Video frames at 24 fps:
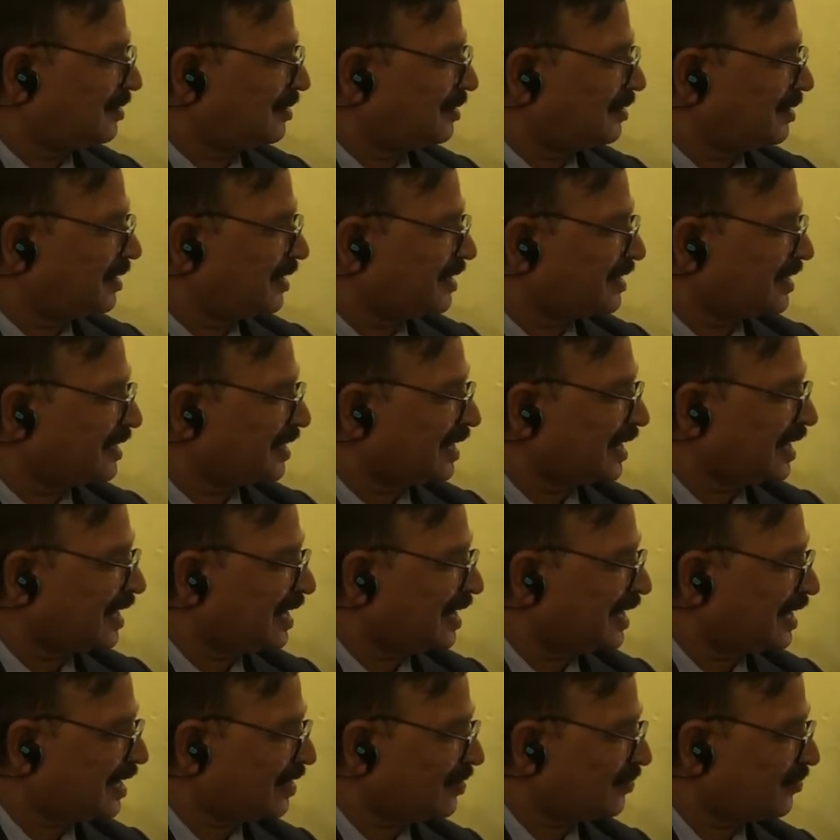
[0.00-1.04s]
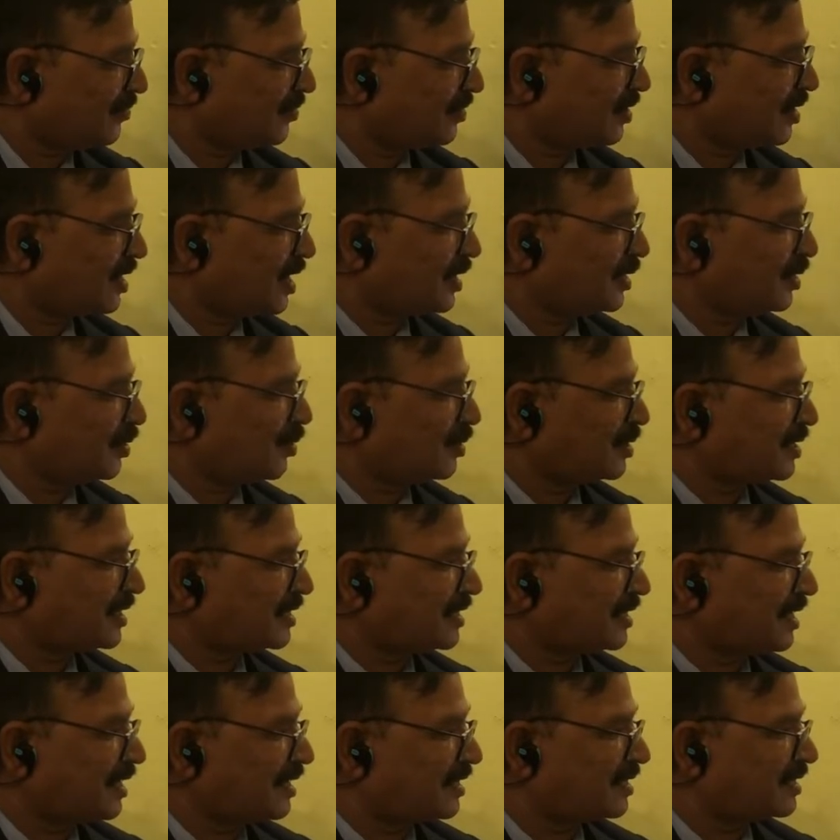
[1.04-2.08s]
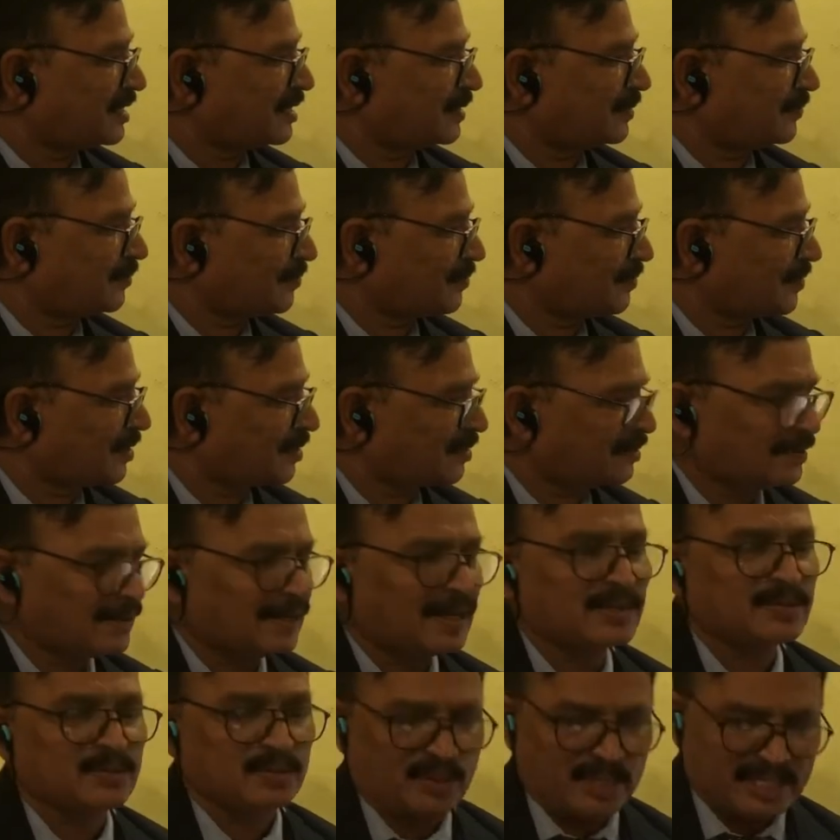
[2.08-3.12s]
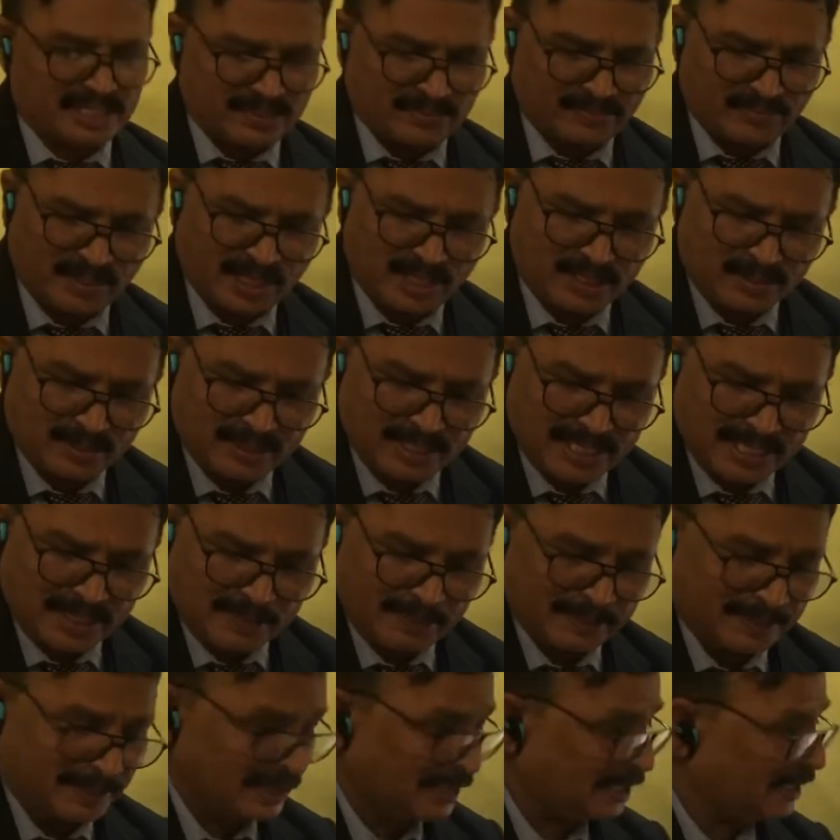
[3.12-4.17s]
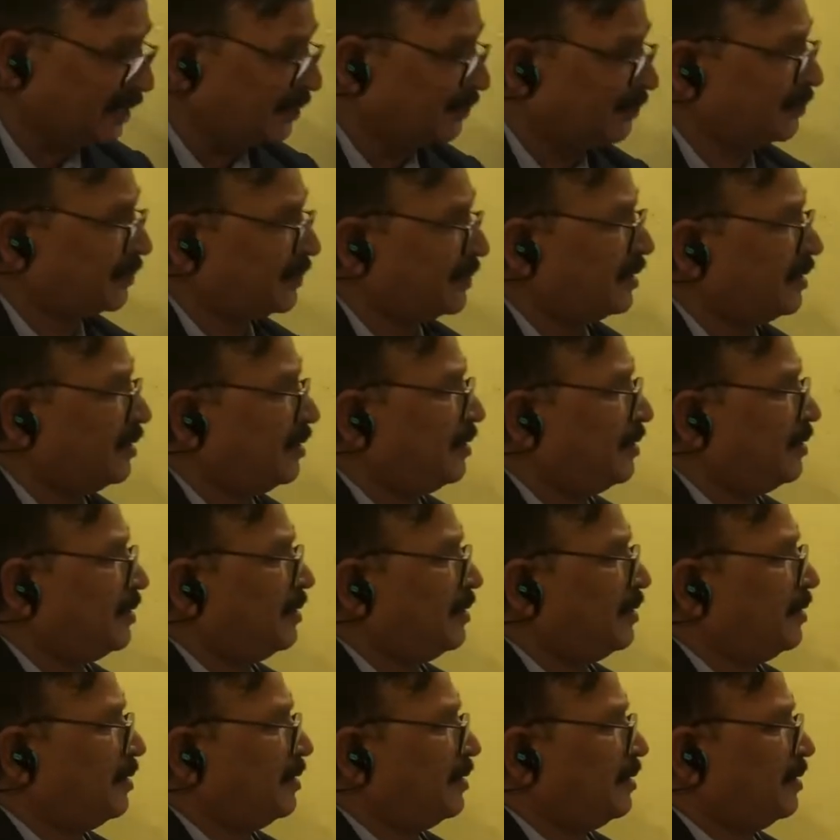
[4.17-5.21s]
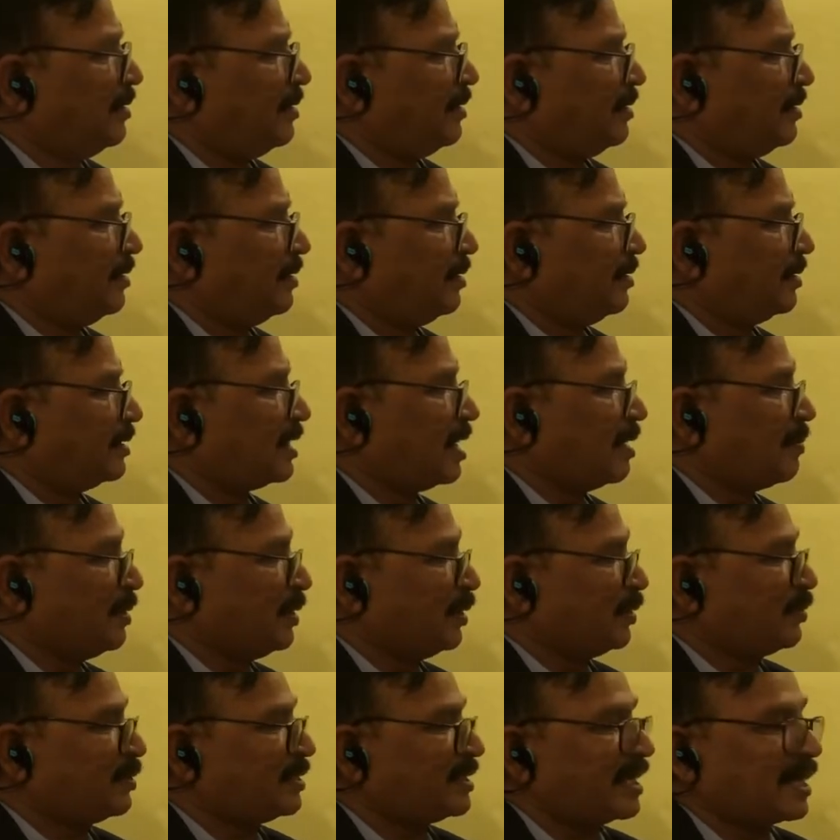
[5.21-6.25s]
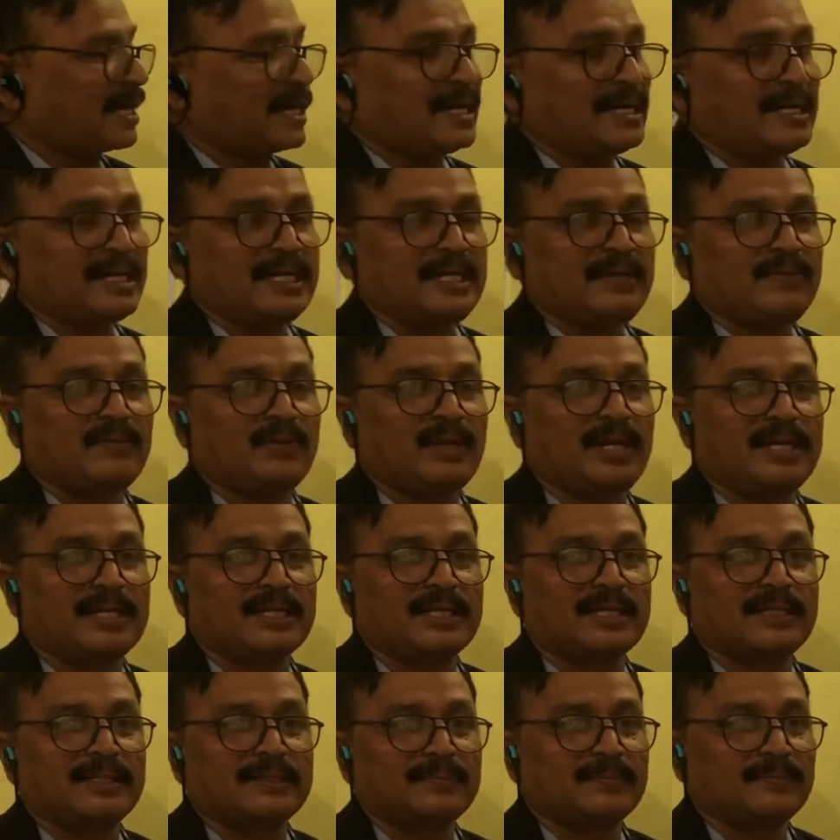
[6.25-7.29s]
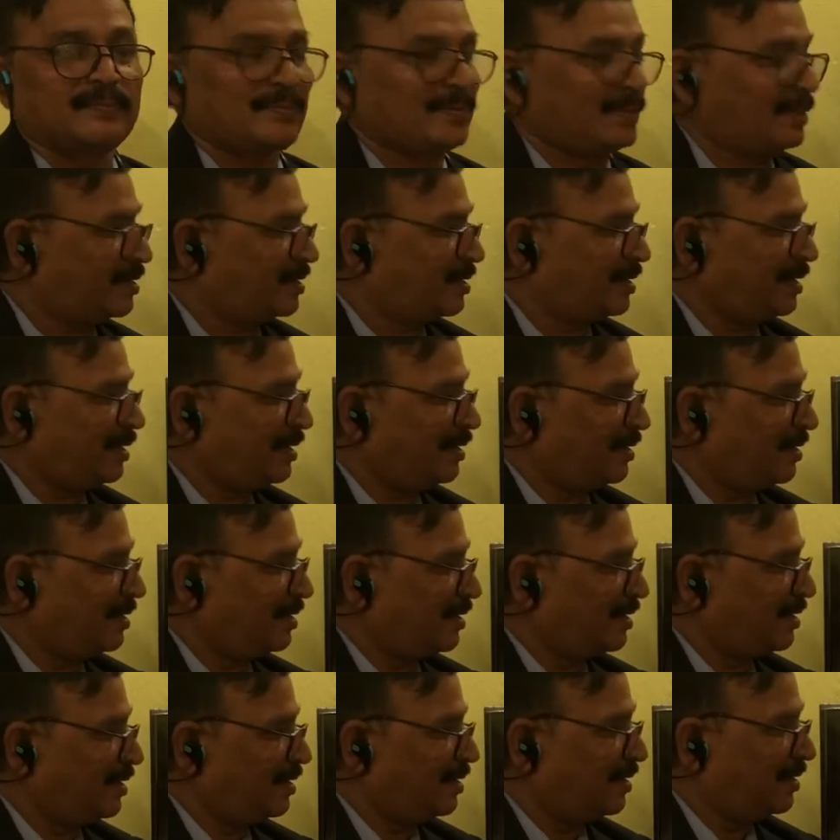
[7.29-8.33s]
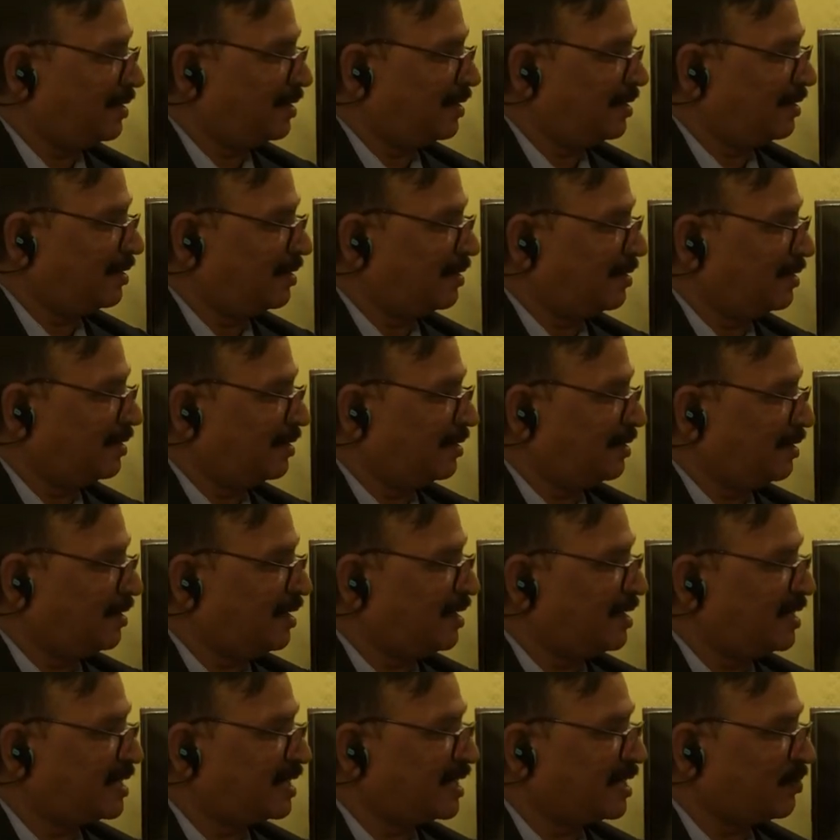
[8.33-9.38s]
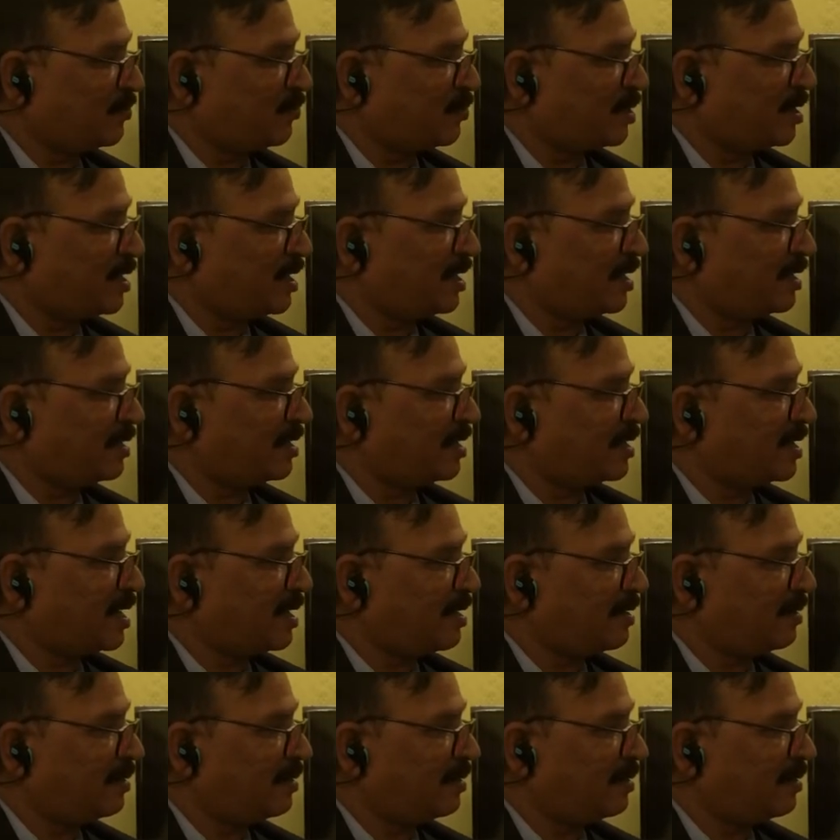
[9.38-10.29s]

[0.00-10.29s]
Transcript: A single layer of granulosa cells, also known as a follicular epithelium. Coming to secondary follicle, see, instead of one layer there are